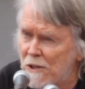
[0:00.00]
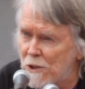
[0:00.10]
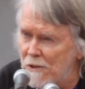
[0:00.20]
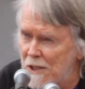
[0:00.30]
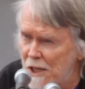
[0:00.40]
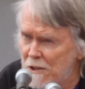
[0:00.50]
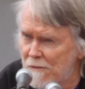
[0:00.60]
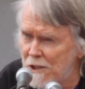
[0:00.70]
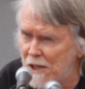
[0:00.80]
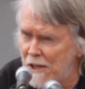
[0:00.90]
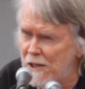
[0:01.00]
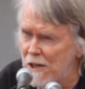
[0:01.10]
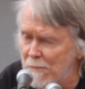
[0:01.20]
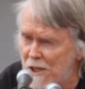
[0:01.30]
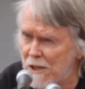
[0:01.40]
So at the end of the day,
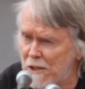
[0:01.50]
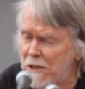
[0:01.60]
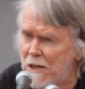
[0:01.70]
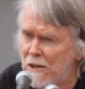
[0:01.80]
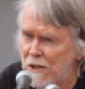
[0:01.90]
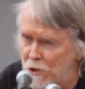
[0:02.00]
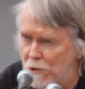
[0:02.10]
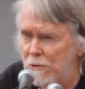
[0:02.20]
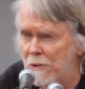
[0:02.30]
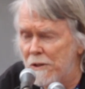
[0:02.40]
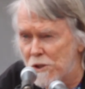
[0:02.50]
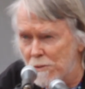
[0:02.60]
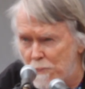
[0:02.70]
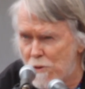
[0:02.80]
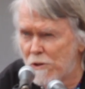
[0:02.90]
I'm here to
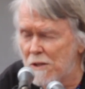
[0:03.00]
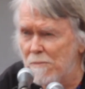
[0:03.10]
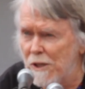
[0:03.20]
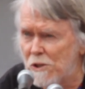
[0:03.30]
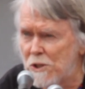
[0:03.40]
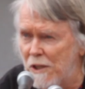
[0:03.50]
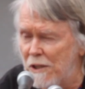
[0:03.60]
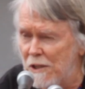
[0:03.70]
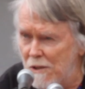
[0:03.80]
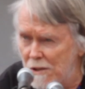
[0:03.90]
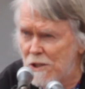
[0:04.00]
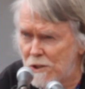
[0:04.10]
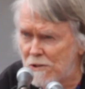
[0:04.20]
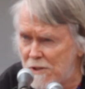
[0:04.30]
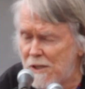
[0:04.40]
support the minister in
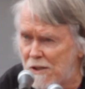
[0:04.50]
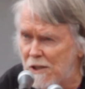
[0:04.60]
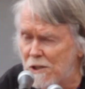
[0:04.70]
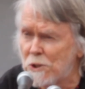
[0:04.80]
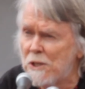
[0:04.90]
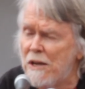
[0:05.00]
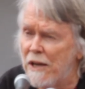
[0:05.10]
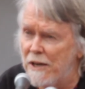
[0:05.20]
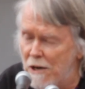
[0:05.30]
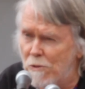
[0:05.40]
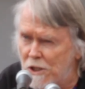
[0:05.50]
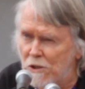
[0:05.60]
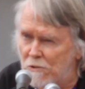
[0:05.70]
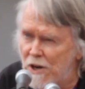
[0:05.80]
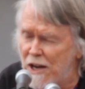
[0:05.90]
these three things, and I want
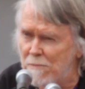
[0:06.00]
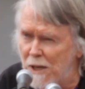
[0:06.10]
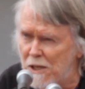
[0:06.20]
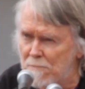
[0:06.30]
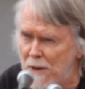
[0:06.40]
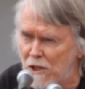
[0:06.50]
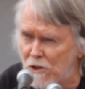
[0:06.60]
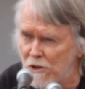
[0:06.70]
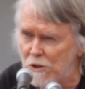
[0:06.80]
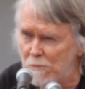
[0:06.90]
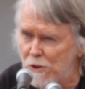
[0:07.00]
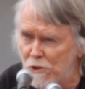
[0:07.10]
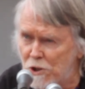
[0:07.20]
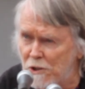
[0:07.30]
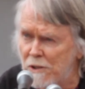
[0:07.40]
to try and make my
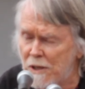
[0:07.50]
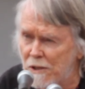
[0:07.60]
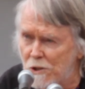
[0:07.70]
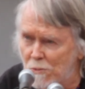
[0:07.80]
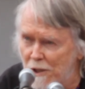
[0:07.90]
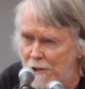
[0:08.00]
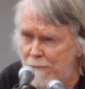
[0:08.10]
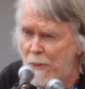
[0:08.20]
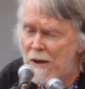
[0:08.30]
contribution as well.